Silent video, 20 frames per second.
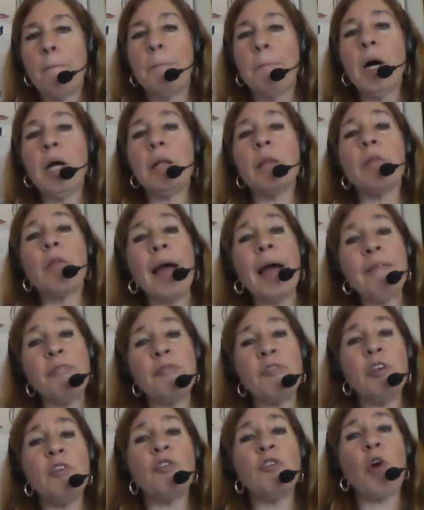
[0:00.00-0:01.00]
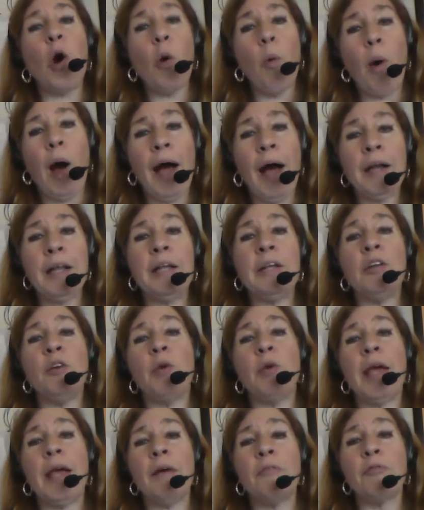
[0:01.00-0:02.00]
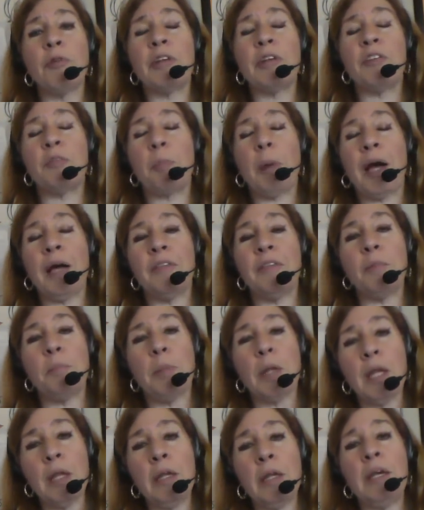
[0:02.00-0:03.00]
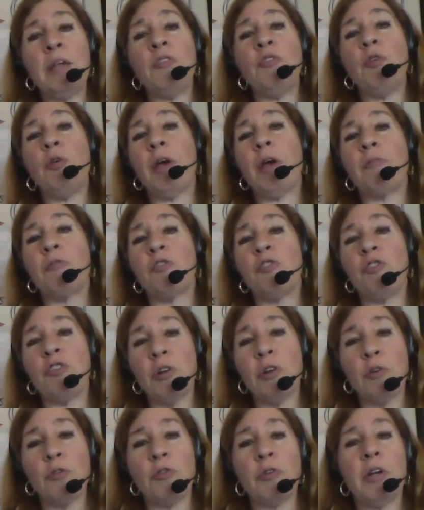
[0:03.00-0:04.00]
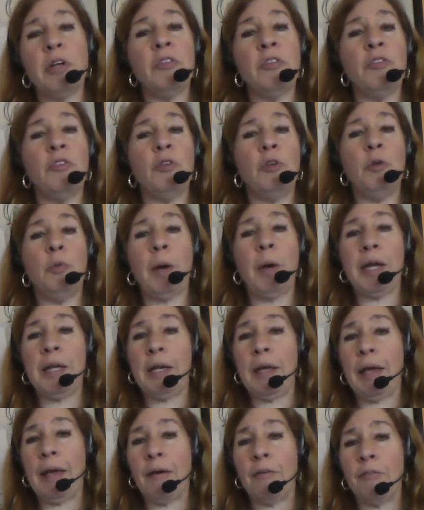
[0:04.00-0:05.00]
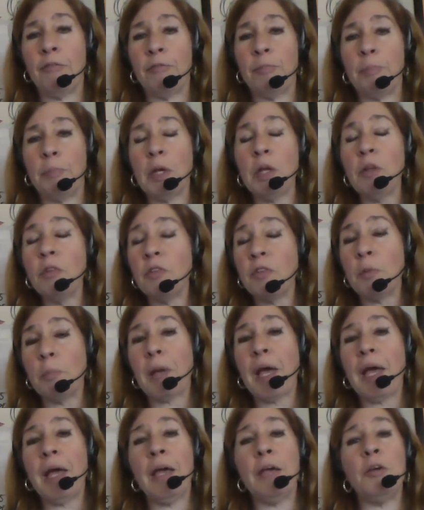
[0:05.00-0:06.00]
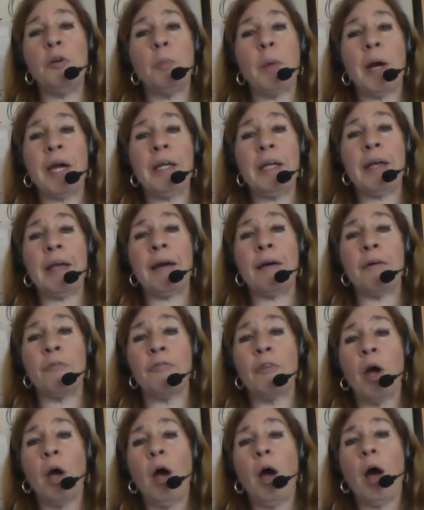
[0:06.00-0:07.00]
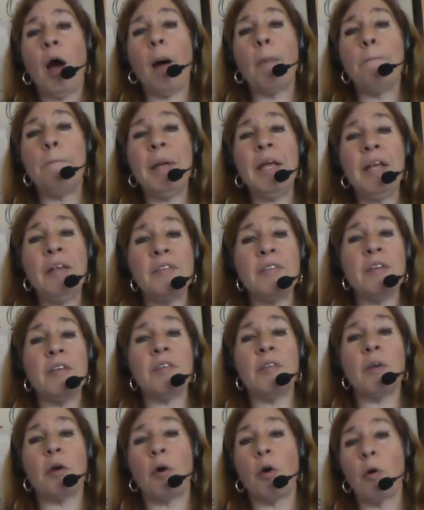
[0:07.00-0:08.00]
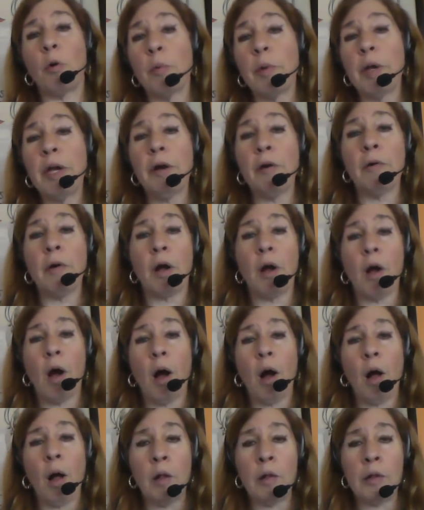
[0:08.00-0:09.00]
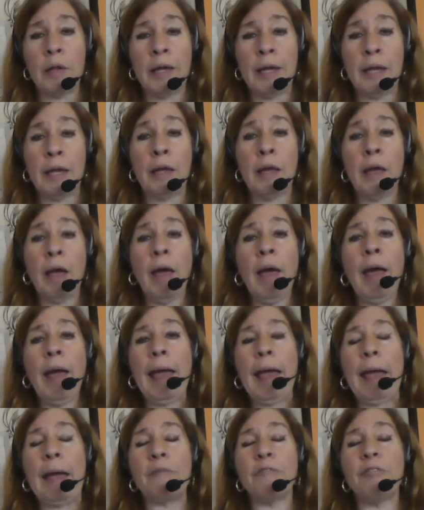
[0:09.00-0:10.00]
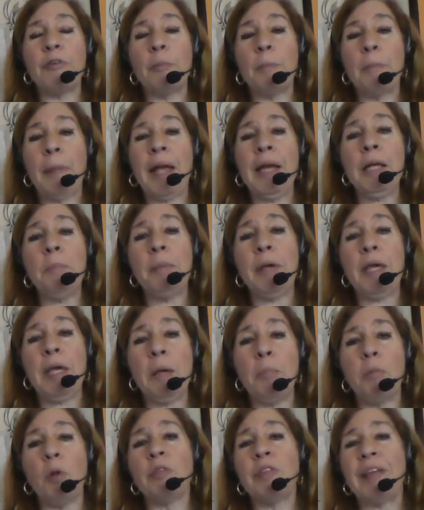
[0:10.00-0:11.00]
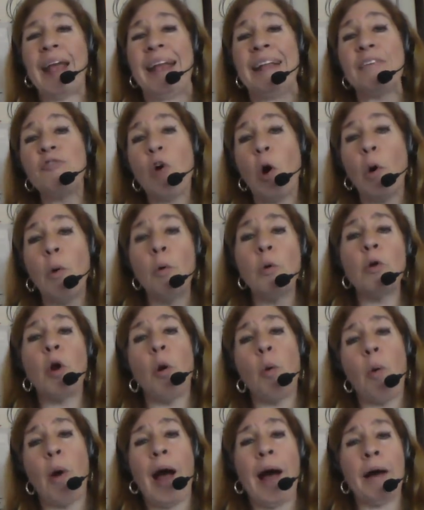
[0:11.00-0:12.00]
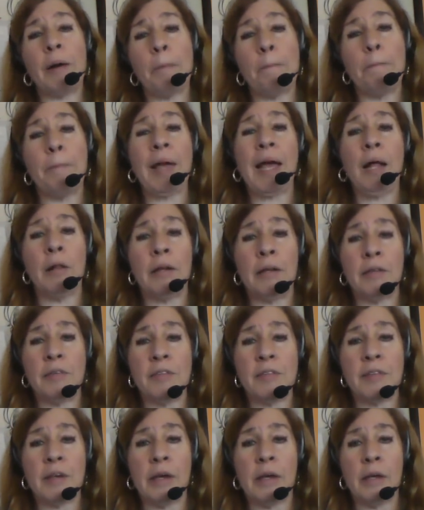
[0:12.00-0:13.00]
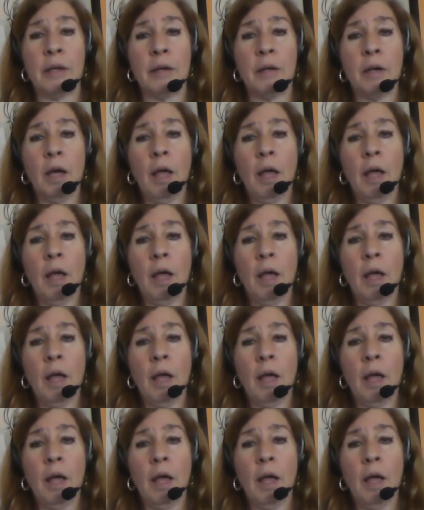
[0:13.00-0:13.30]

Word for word: But life does go on and you have responsibilities, you have children, you might have bills to pay, you might have a business, a career, a calling. And for many people, they don't know how to balance it